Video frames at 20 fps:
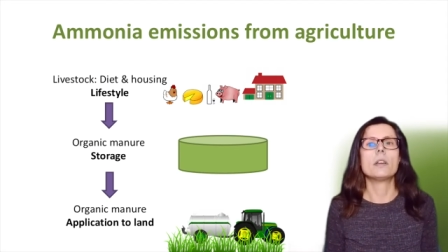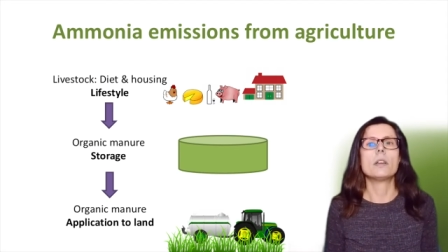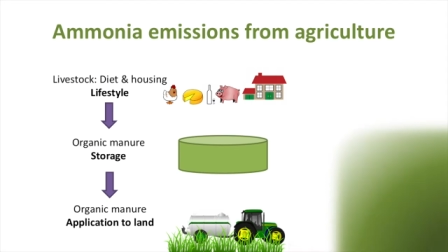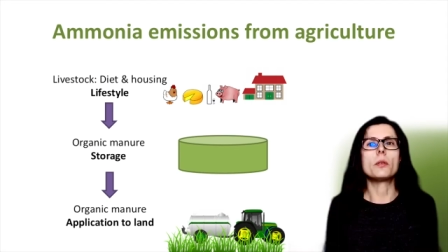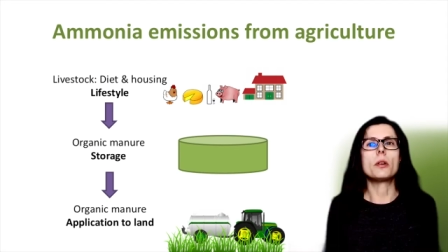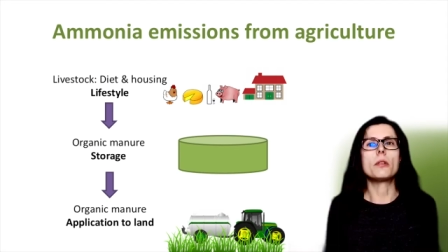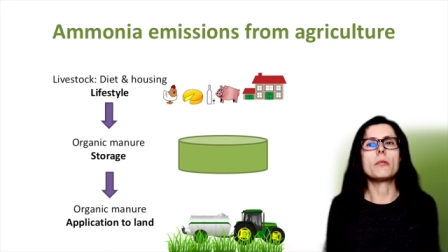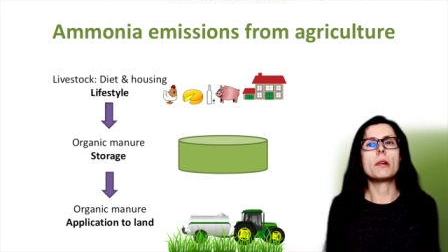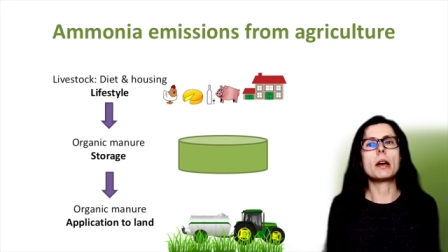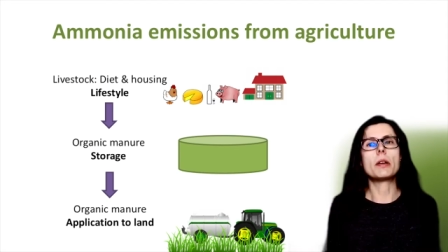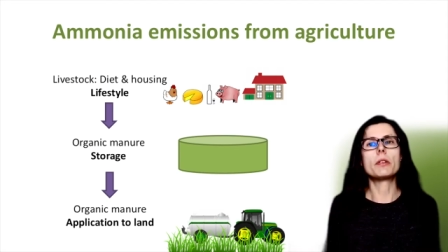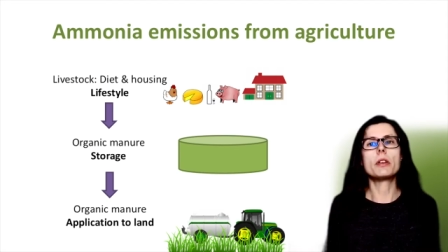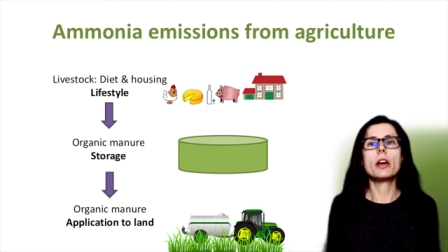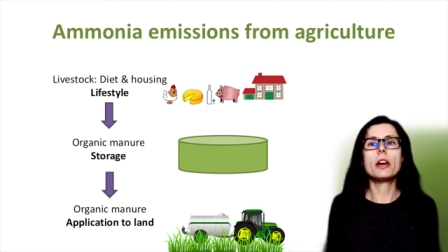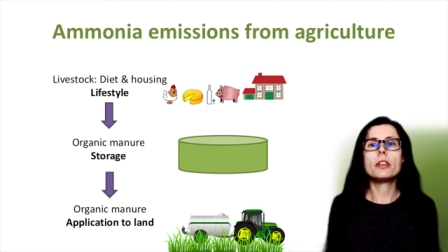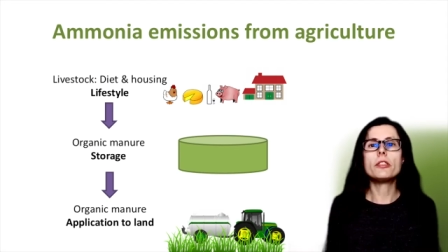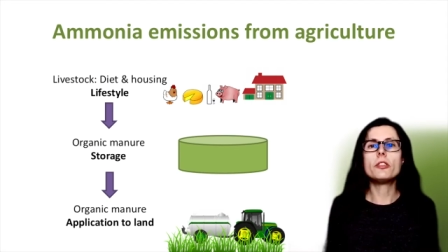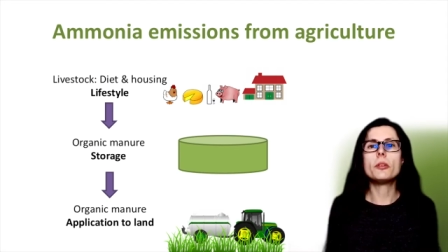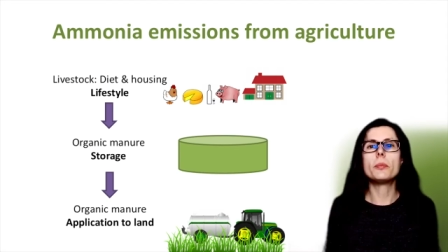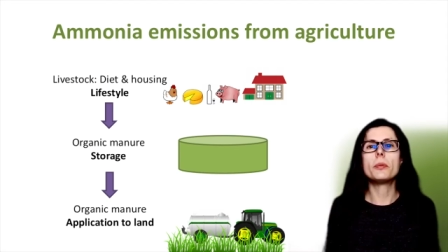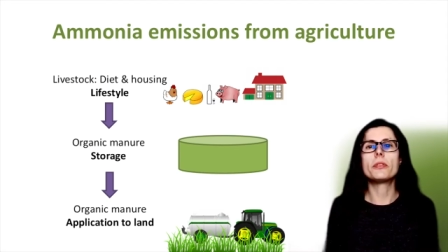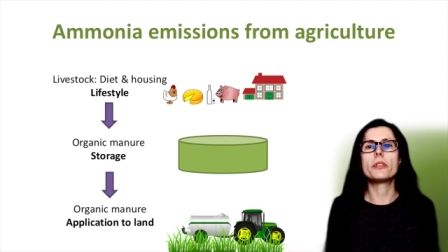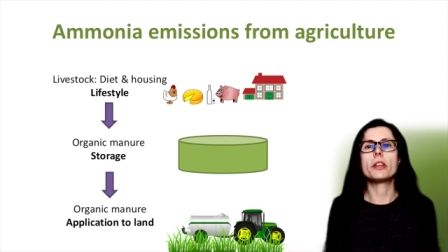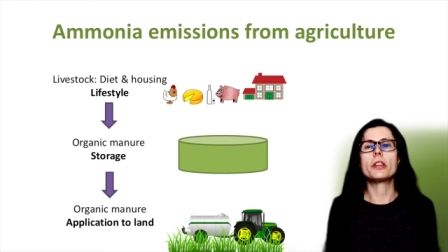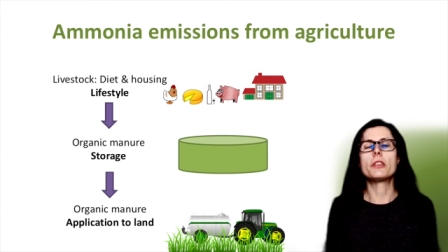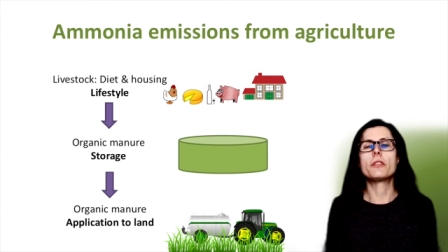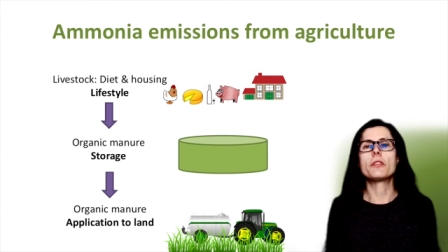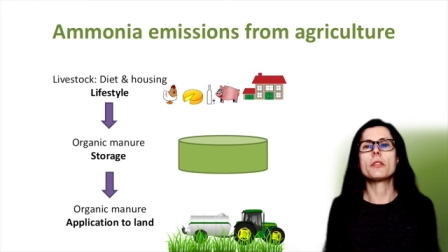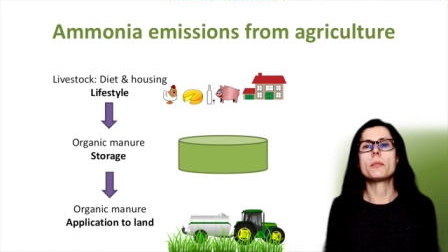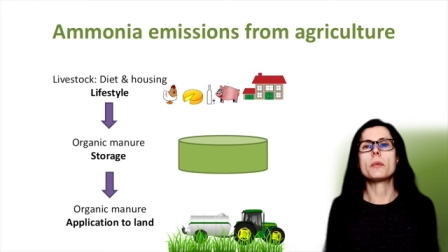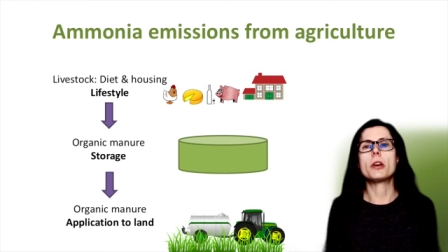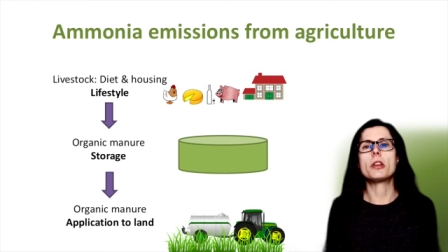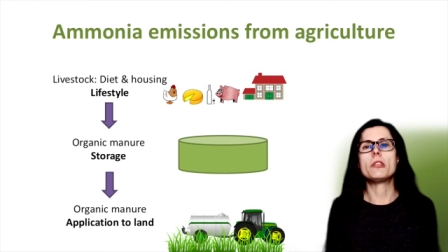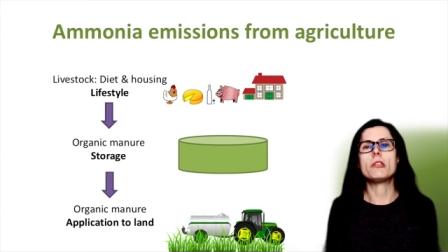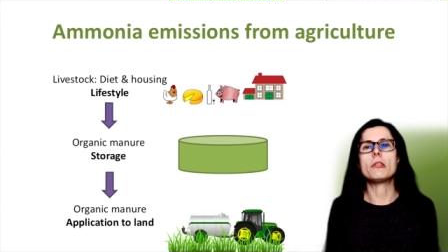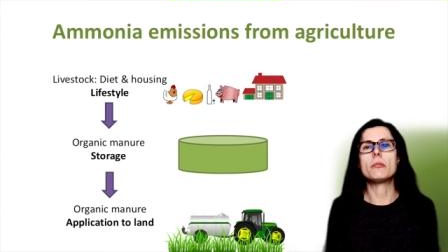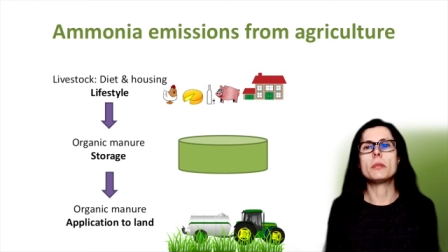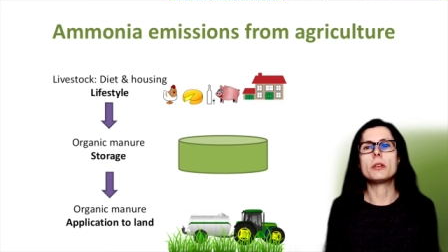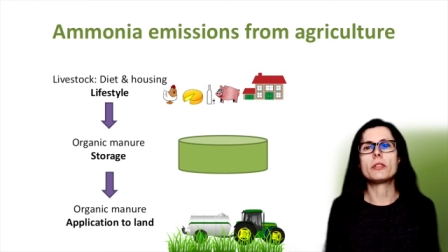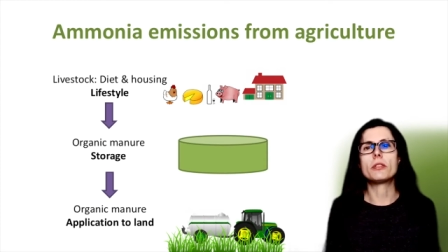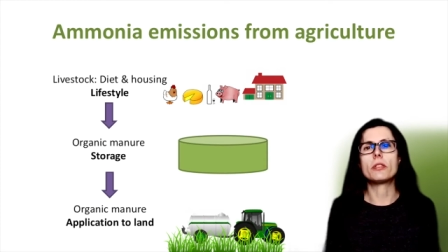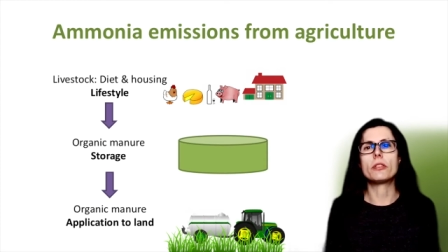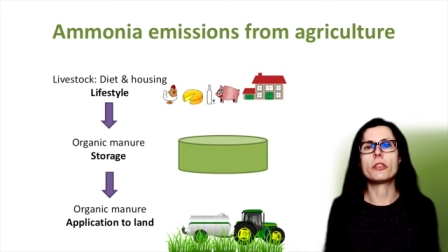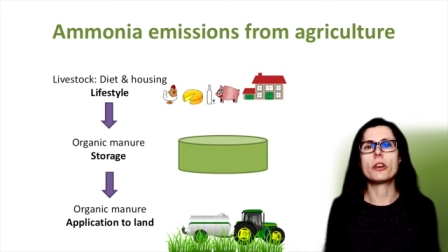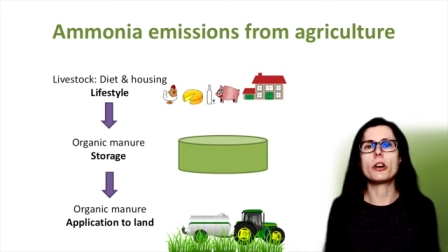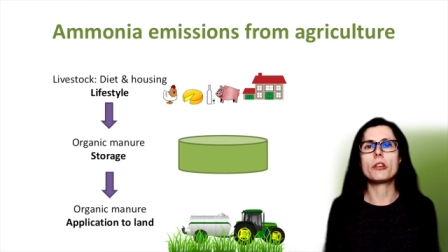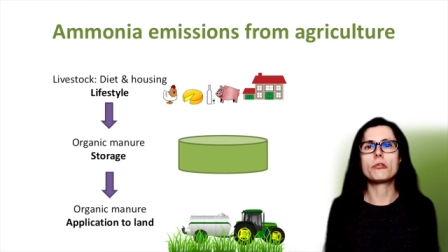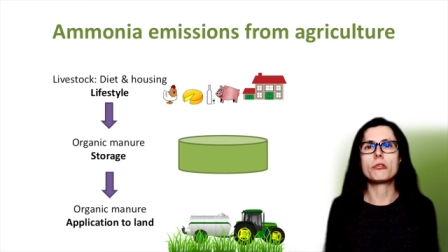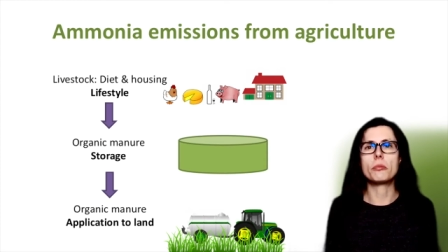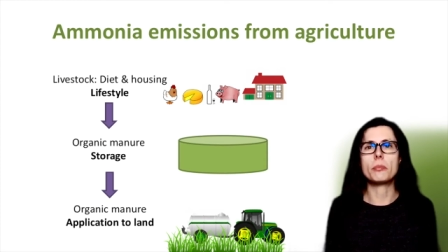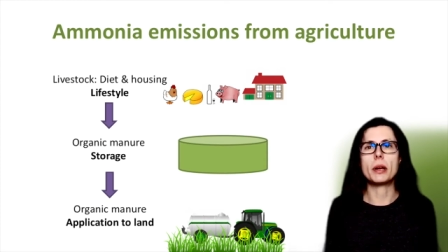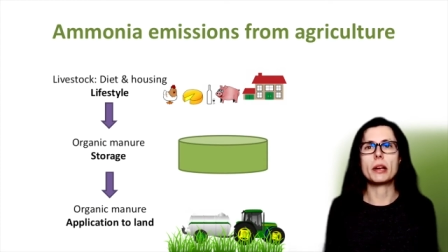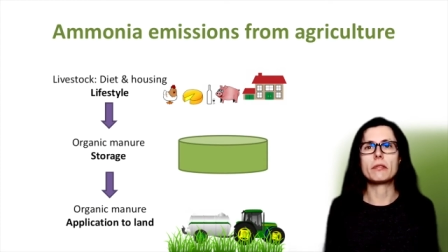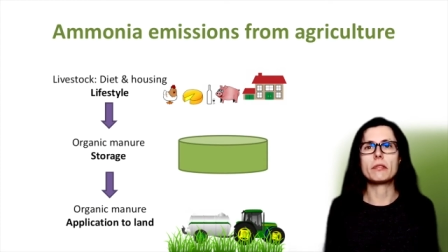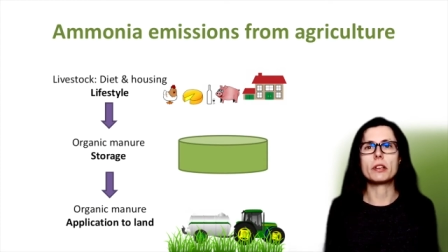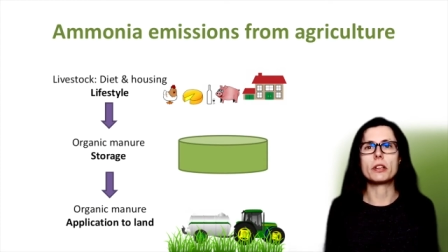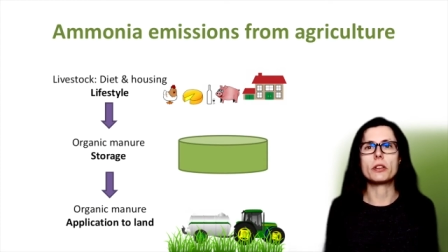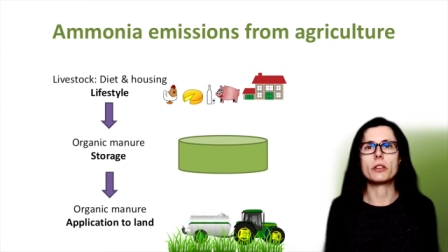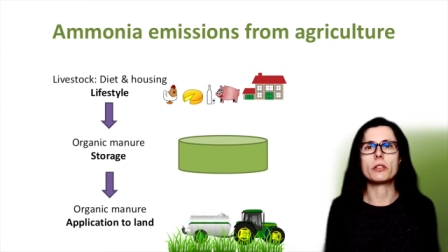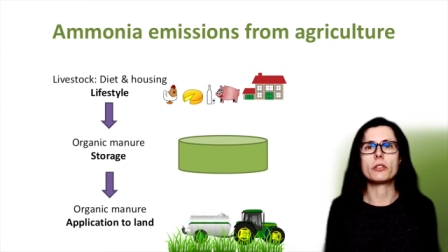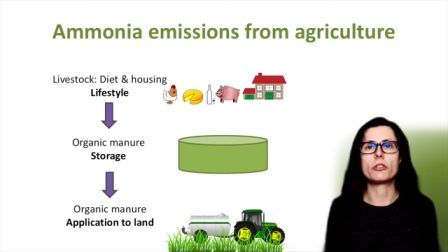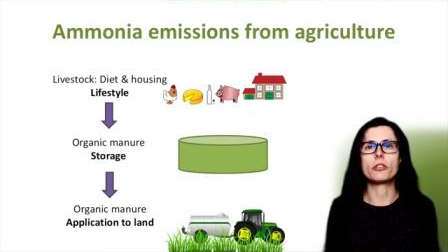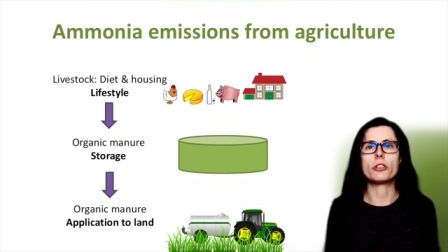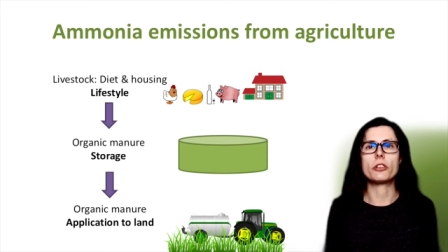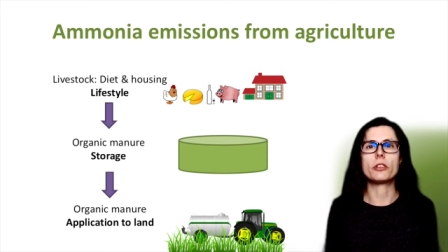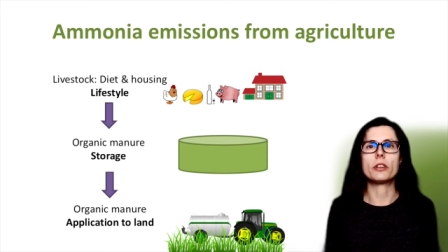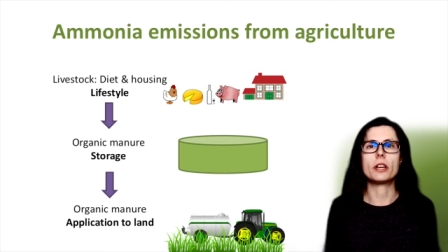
Around 90% of ammonia emissions are from agriculture,